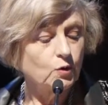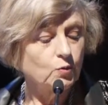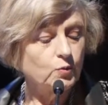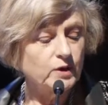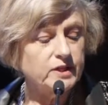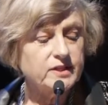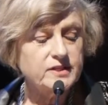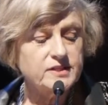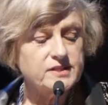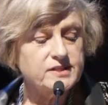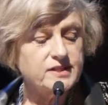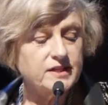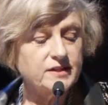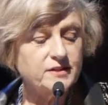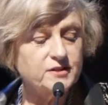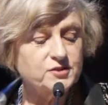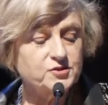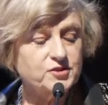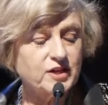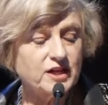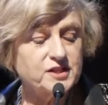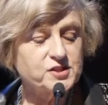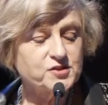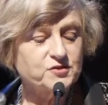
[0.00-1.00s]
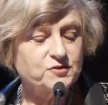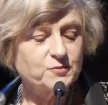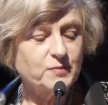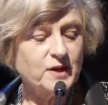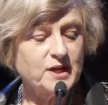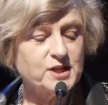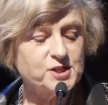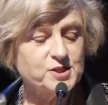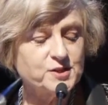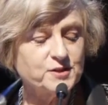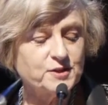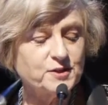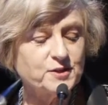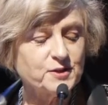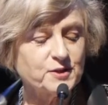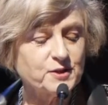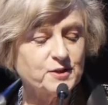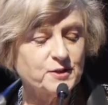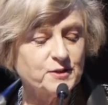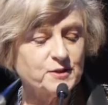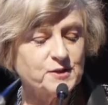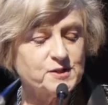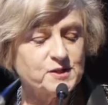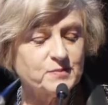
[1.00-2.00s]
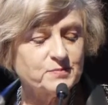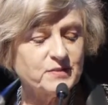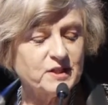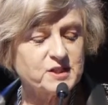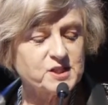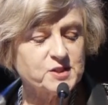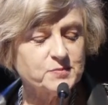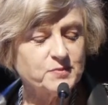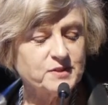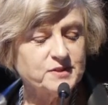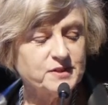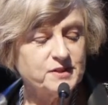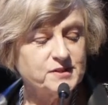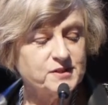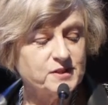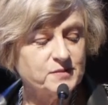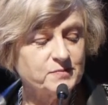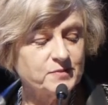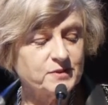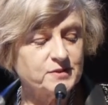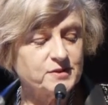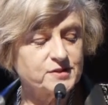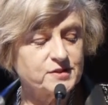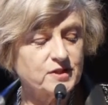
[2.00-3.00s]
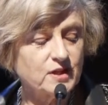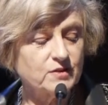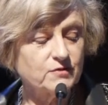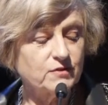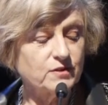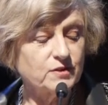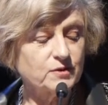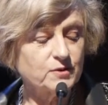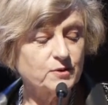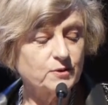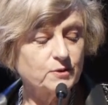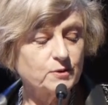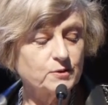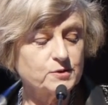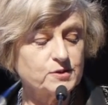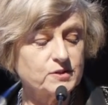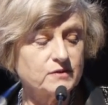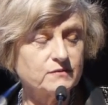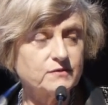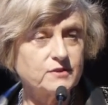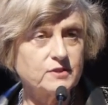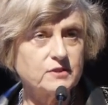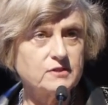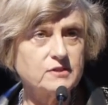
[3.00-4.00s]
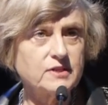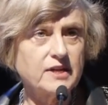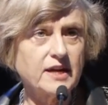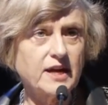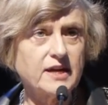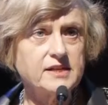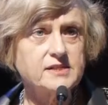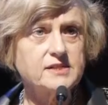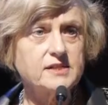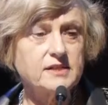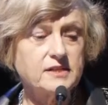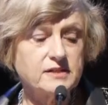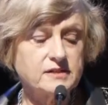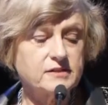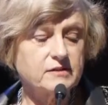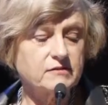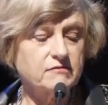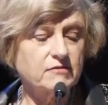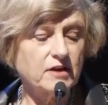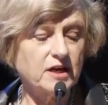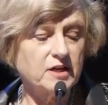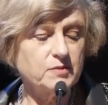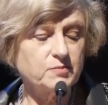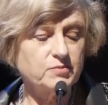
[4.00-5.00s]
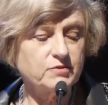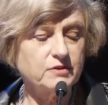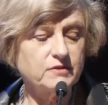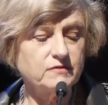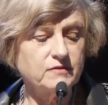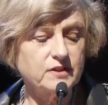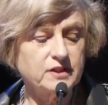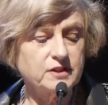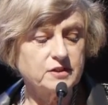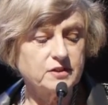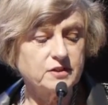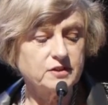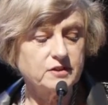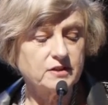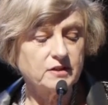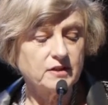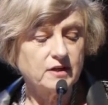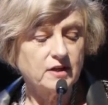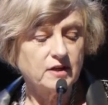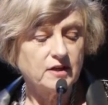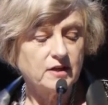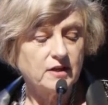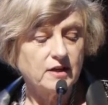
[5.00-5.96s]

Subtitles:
Witnessing the transformation that occurs amongst participants over the course of 2 days is a great privilege,